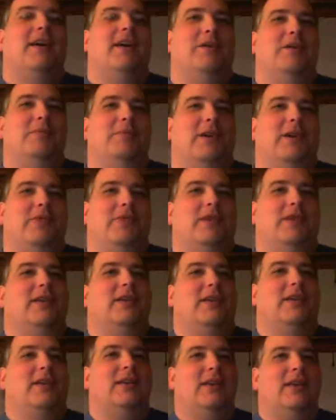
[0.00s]
because it
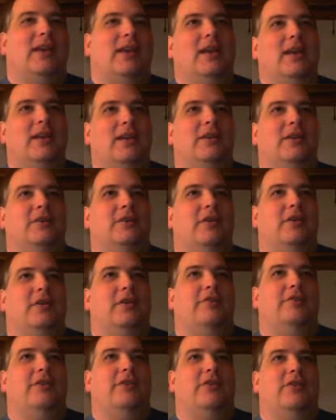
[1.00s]
can get a little
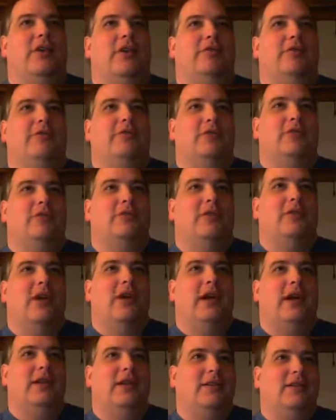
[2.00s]
confusing. I've
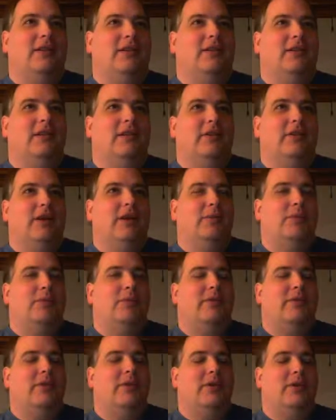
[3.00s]
tried to clear it up
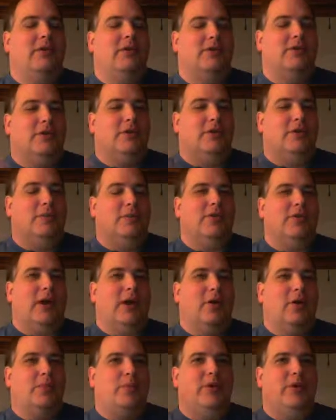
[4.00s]
with the terms
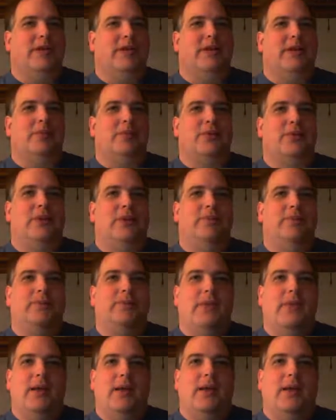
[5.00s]
output and input,
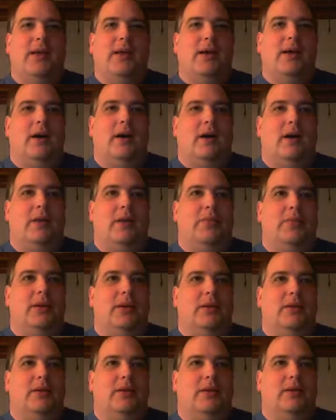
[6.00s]

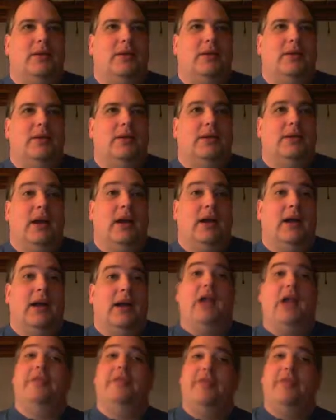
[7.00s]
but yeah,
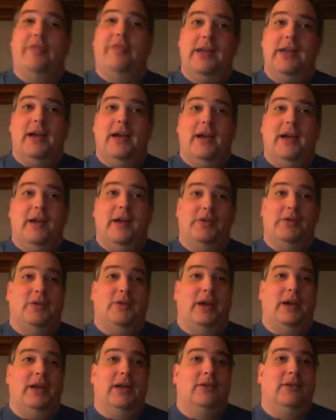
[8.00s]
I think I have it
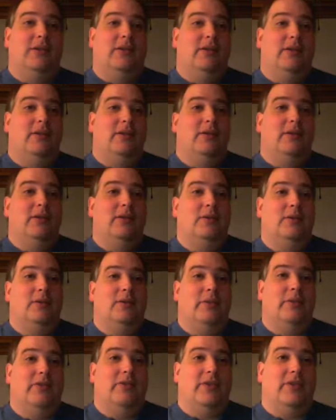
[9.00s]
right.
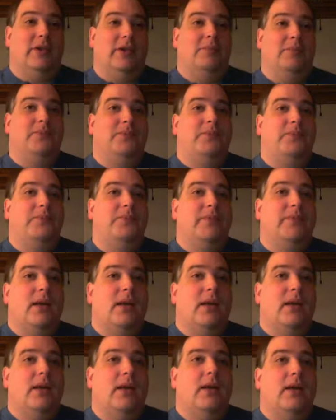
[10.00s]
We'll see.
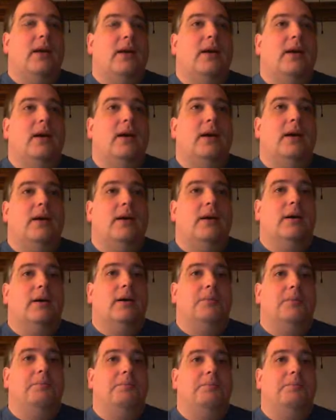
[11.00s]
Let's